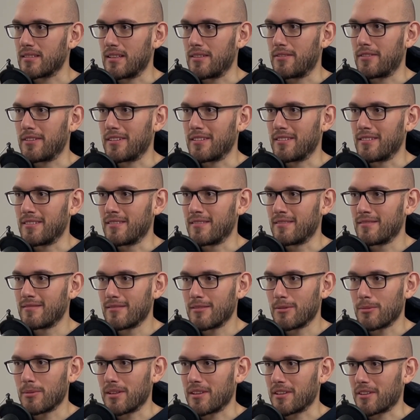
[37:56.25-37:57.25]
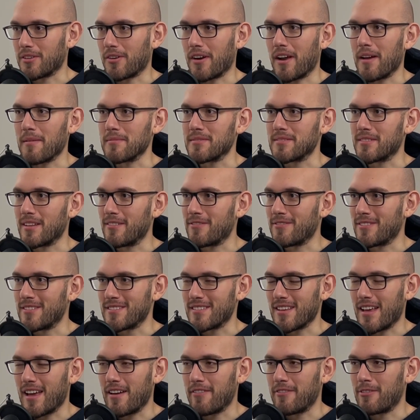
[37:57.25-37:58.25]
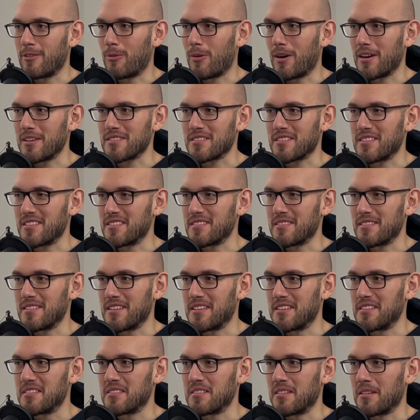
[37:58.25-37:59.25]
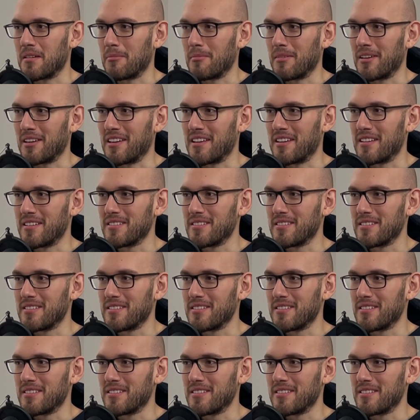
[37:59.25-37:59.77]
Even with Graham Steffens, I haven't watched his in a minute.